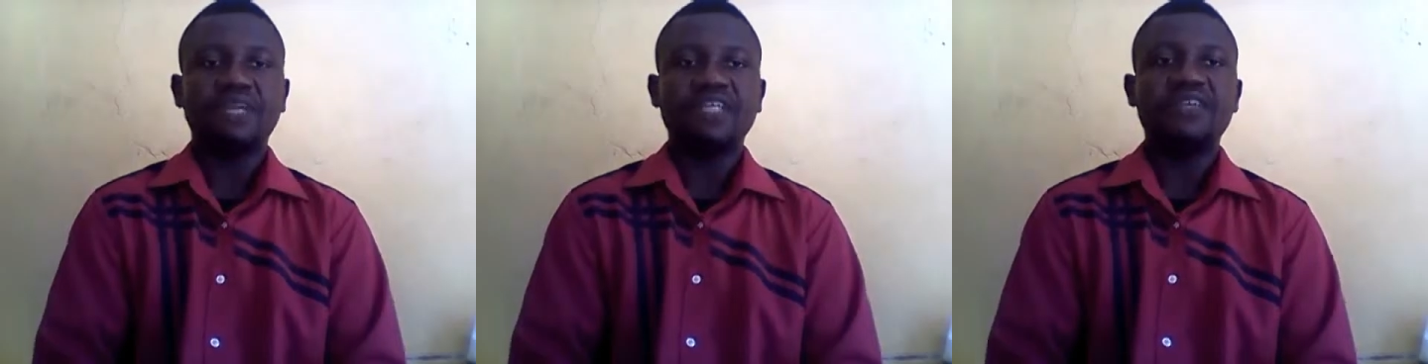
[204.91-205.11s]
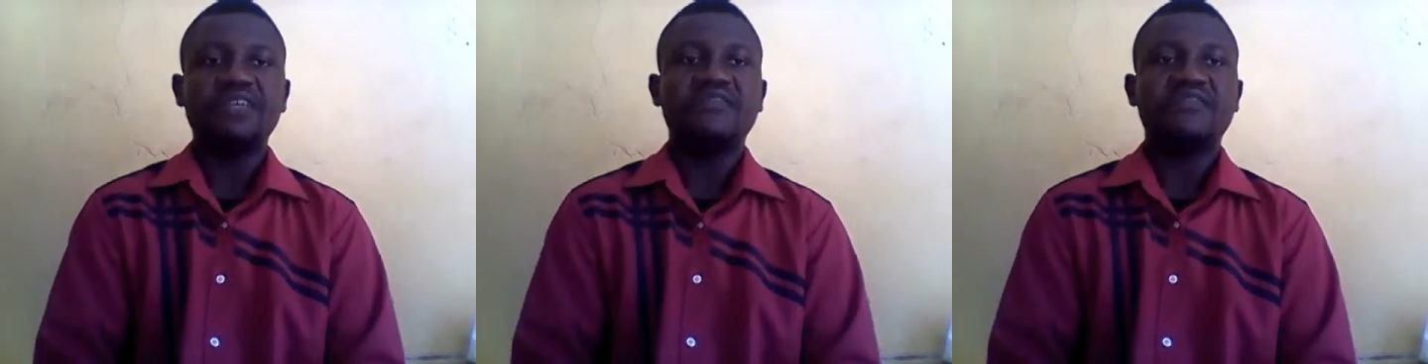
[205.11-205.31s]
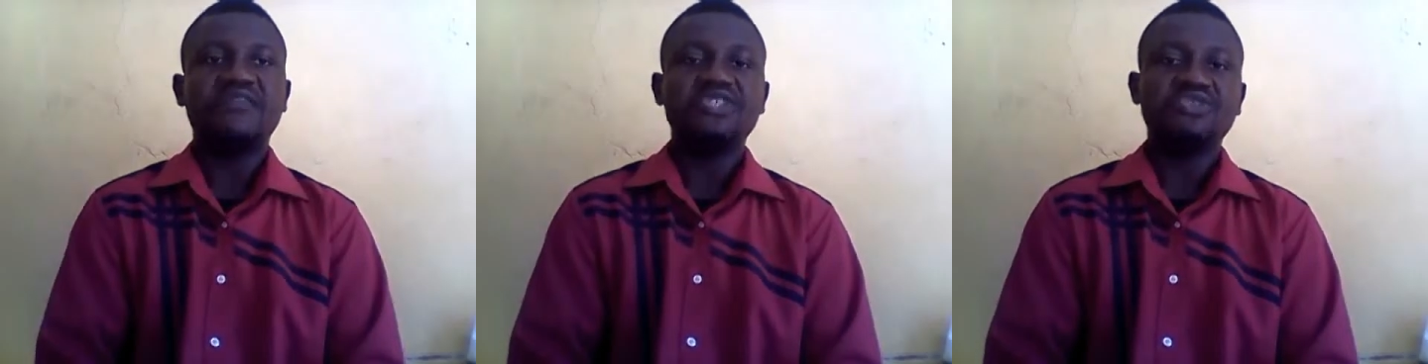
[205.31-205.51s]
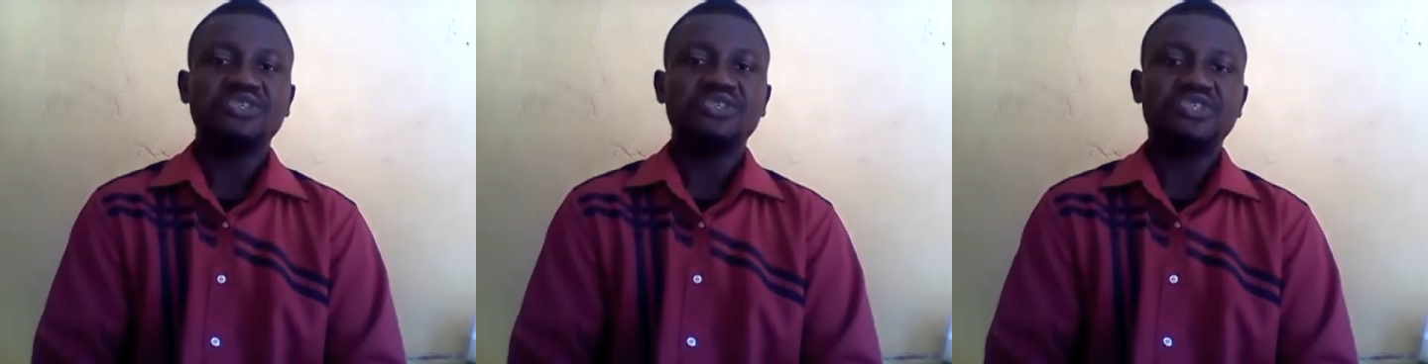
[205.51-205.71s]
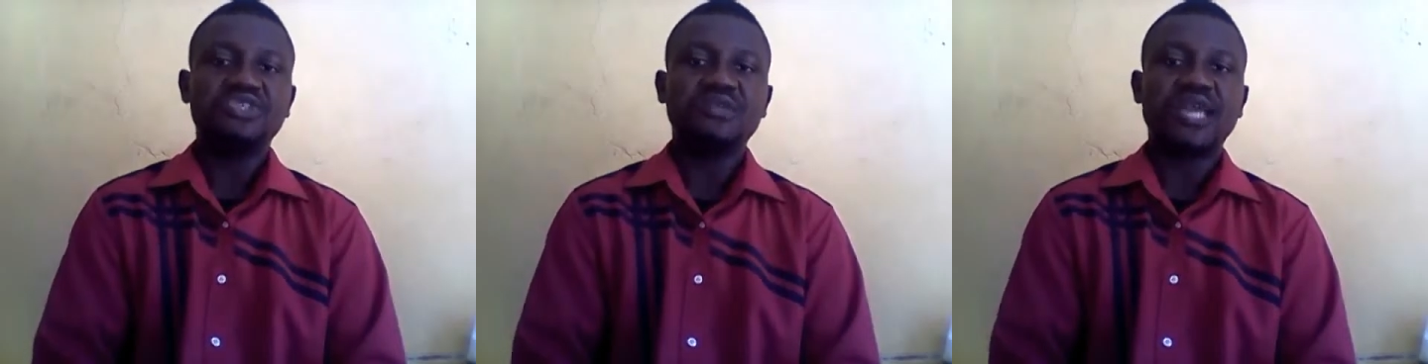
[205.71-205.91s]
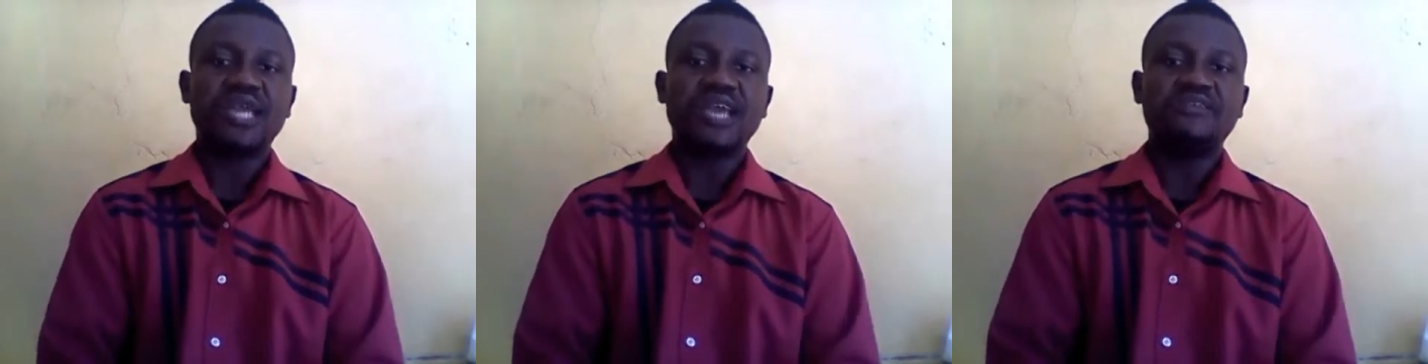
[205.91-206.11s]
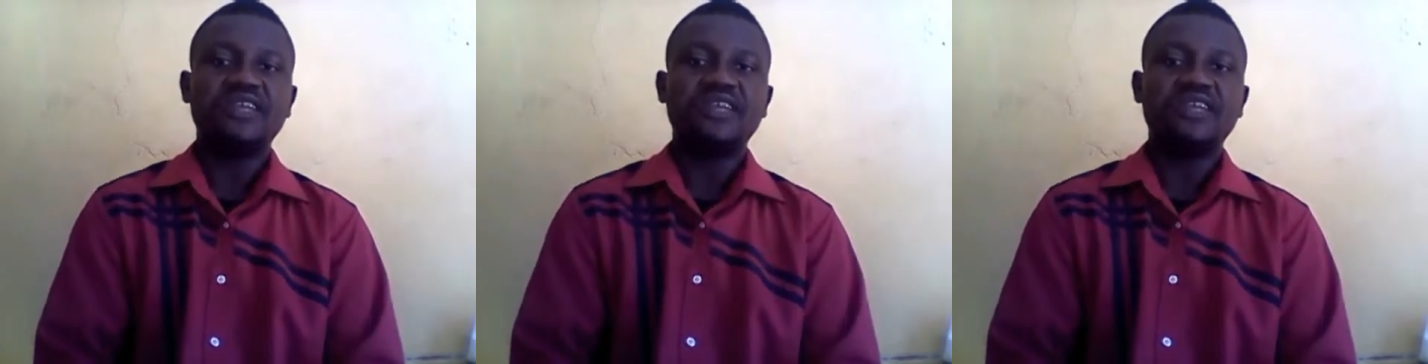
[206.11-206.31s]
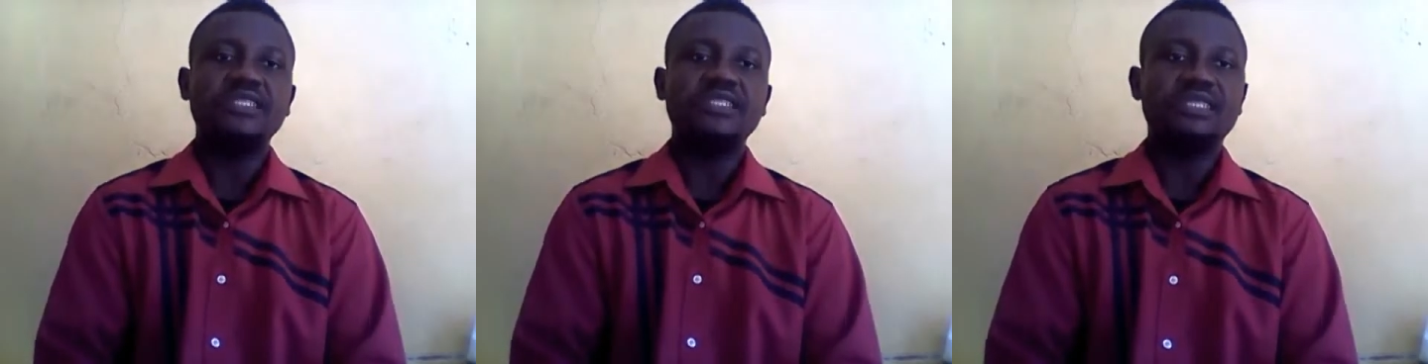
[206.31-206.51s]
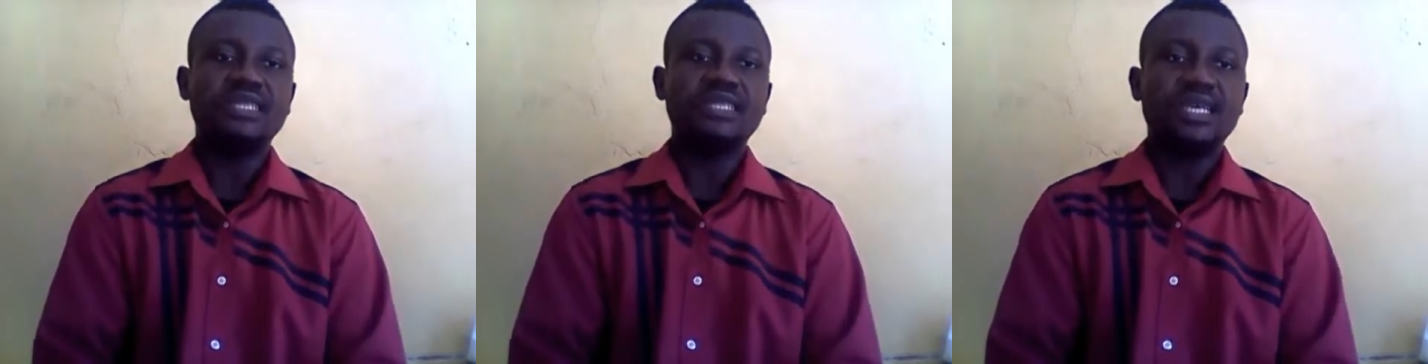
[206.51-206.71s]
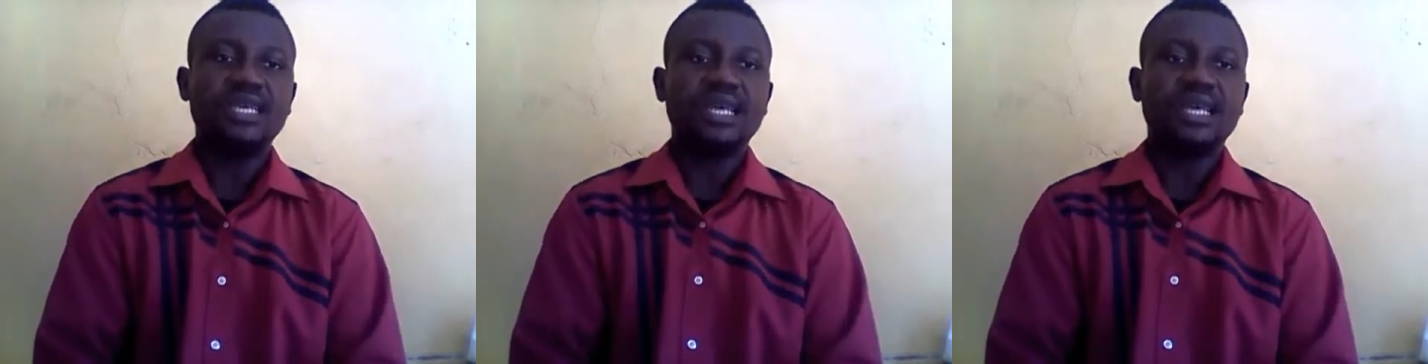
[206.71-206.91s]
defines judicial evidence